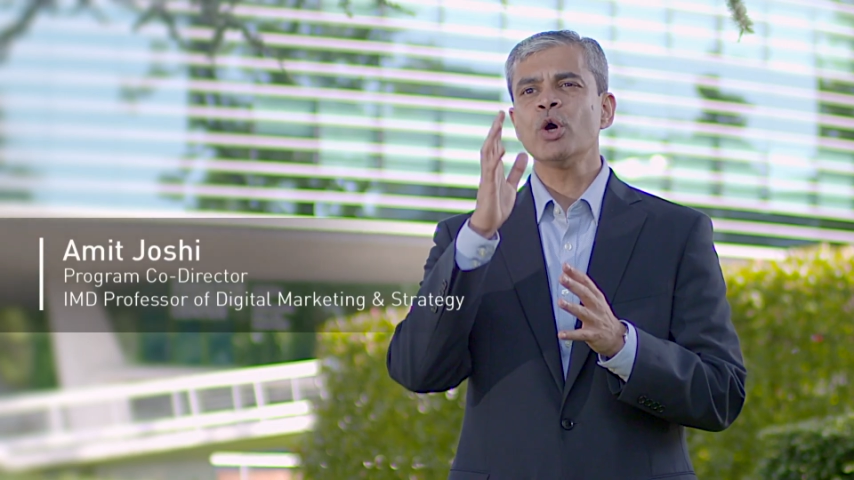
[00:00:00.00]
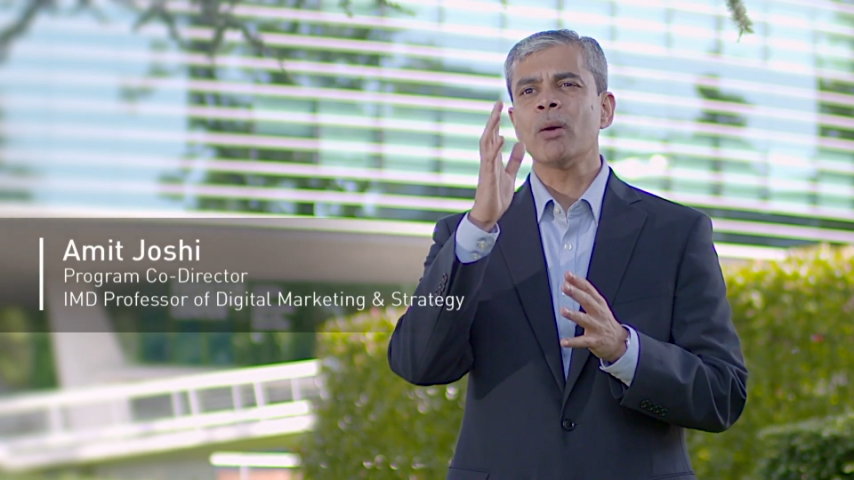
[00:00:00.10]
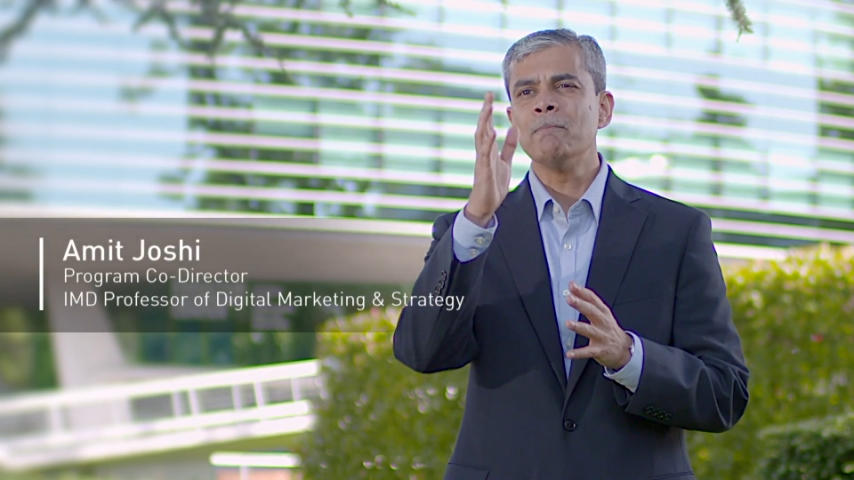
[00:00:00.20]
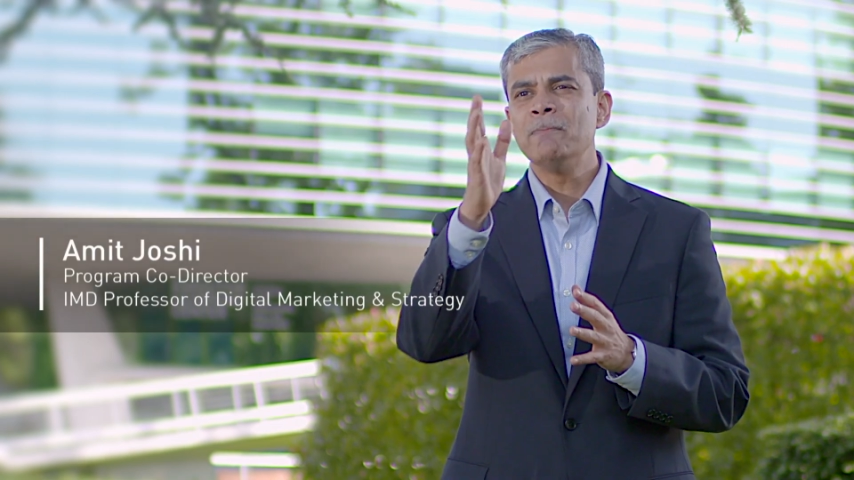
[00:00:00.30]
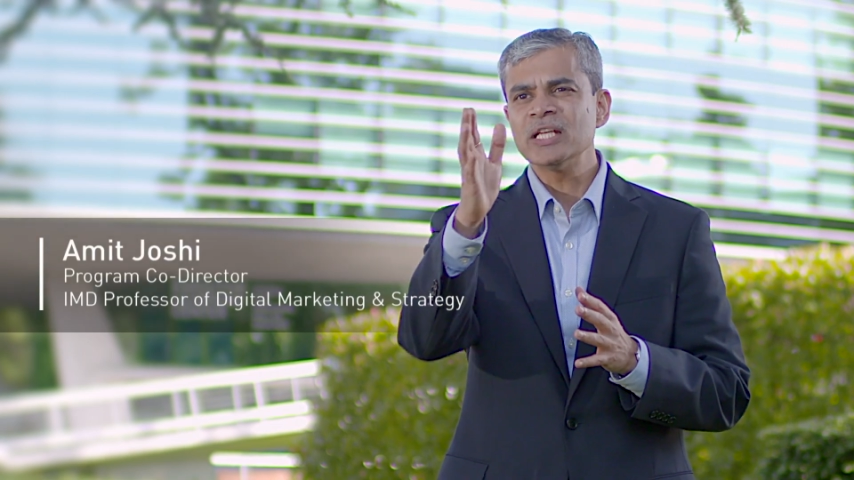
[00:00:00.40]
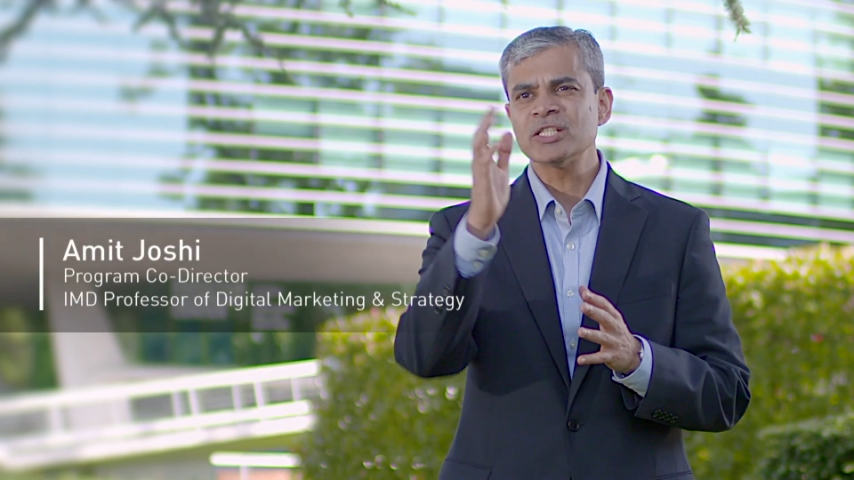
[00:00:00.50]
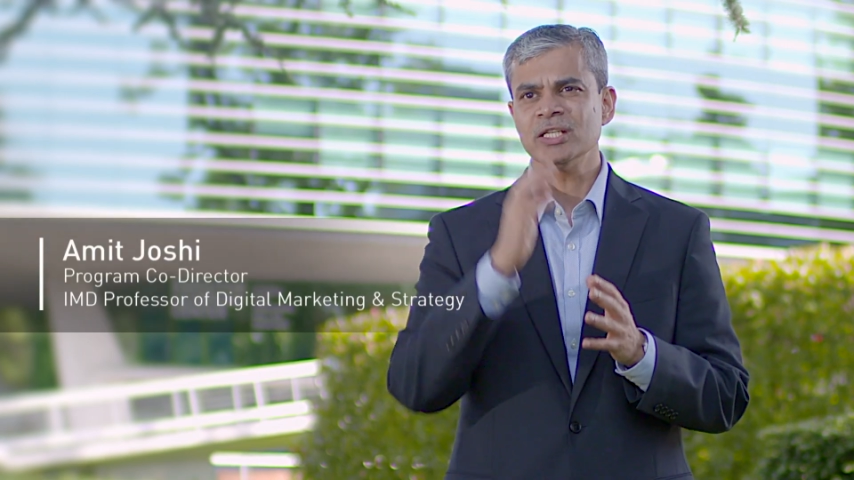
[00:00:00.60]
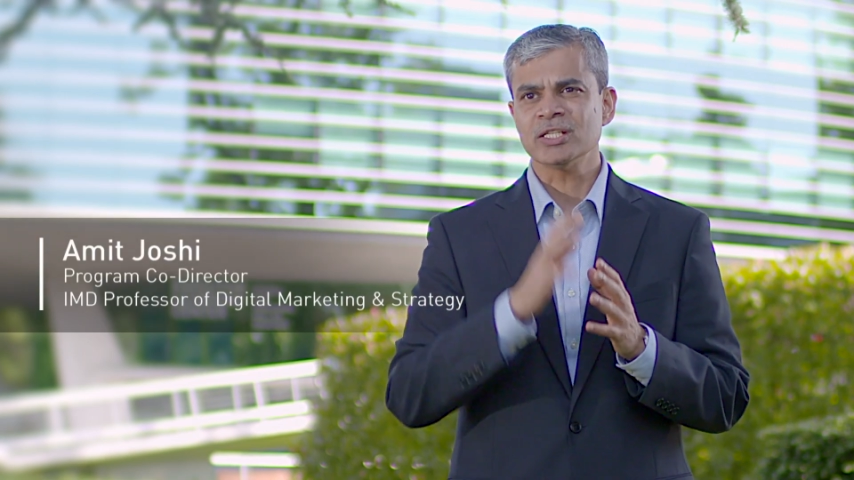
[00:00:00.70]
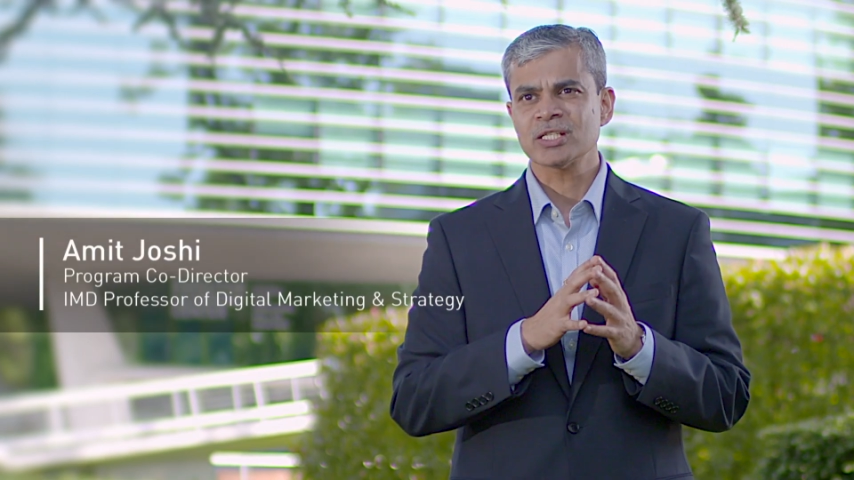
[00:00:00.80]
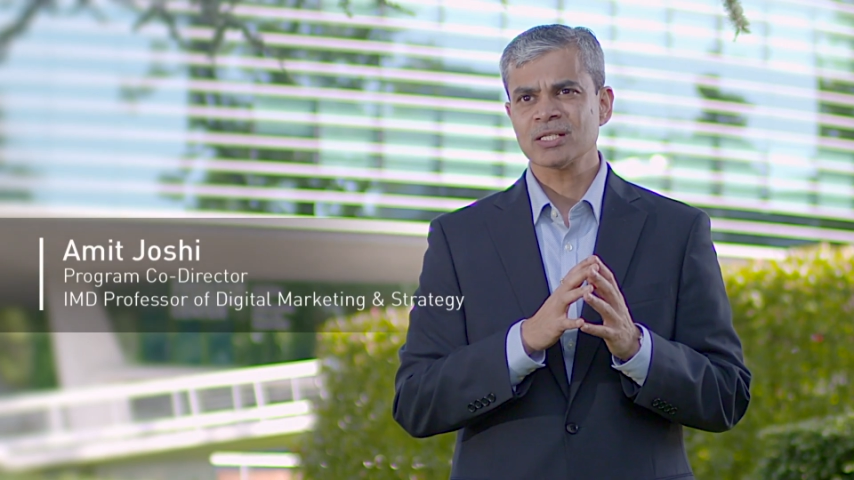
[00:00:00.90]
your
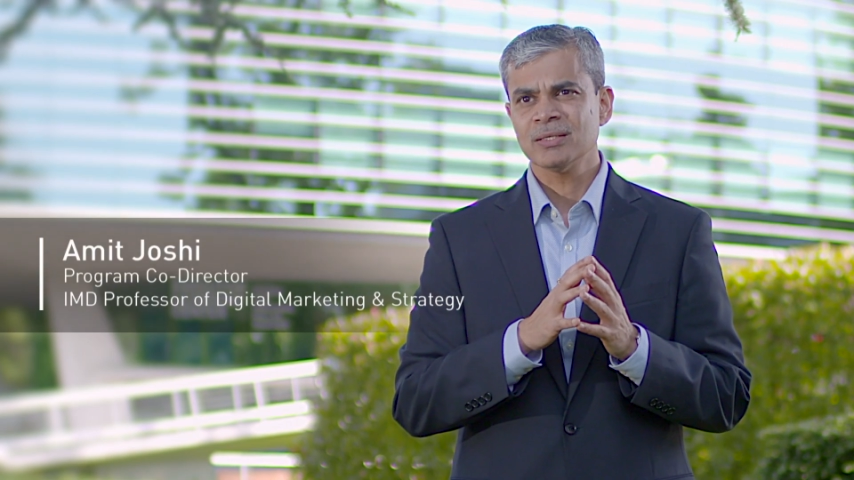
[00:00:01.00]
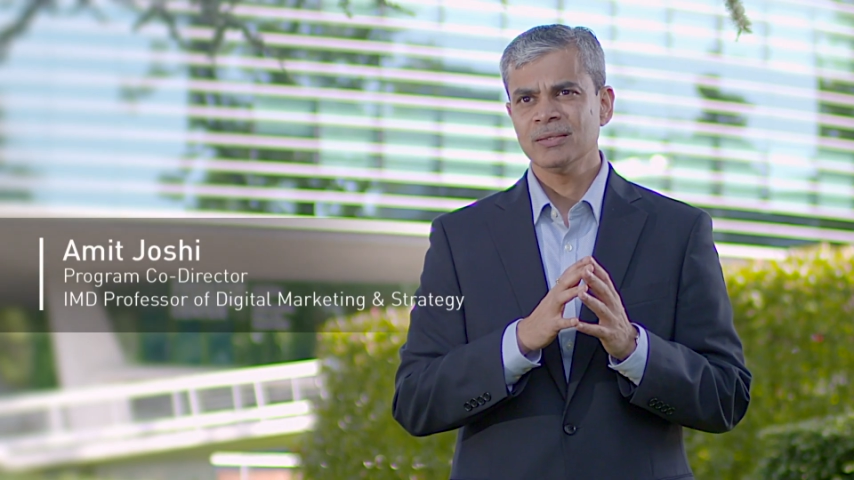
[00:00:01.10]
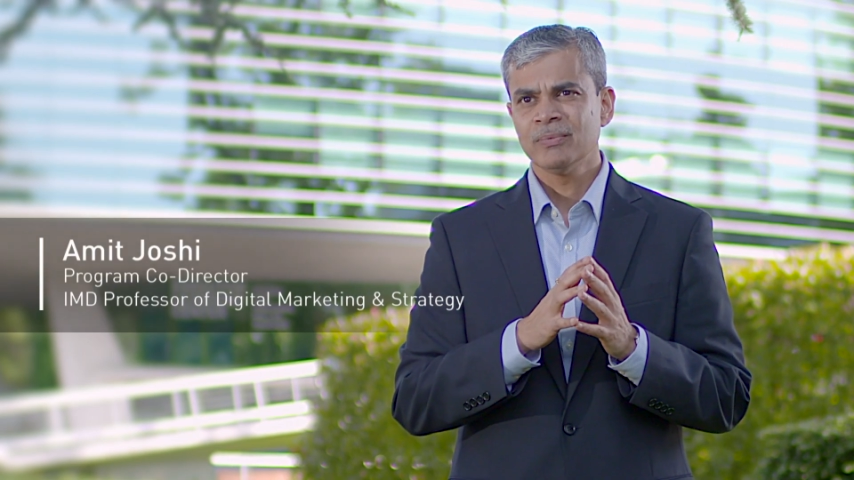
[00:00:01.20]
business,